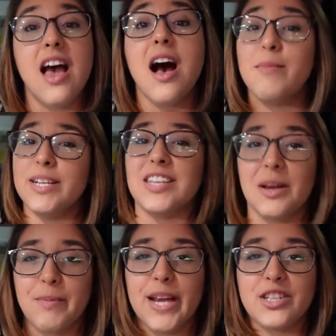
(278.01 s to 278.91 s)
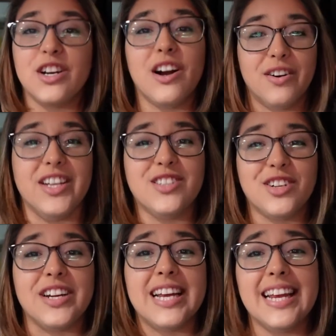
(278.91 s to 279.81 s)
I'm gonna take a picture, I'll
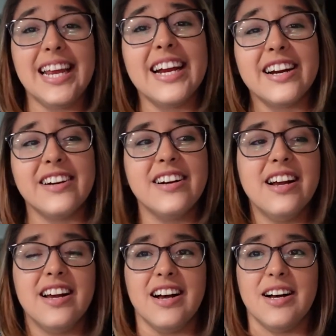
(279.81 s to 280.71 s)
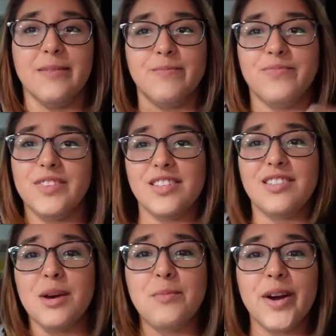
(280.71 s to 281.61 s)
insert it here.
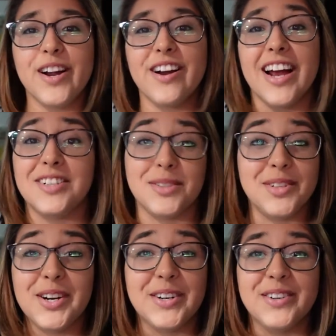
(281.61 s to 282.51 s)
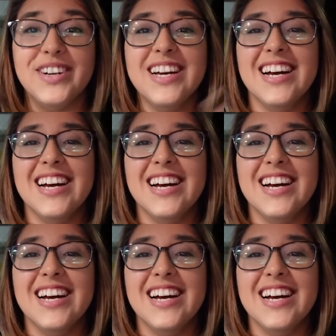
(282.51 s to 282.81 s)
Somewhere, I don't know.